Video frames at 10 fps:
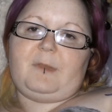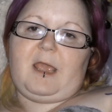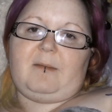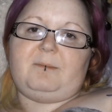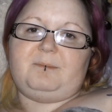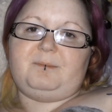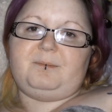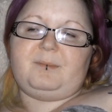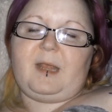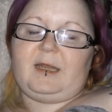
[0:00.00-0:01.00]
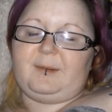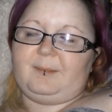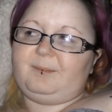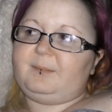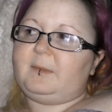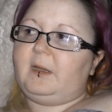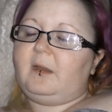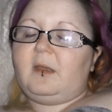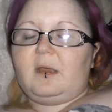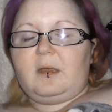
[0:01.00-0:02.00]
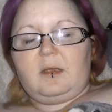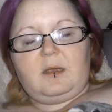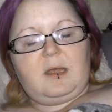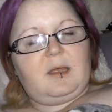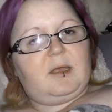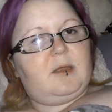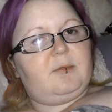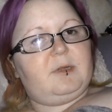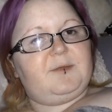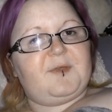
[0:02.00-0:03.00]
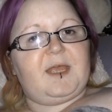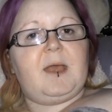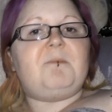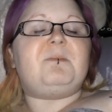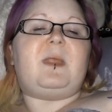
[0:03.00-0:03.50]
yeah anyway I will leave it here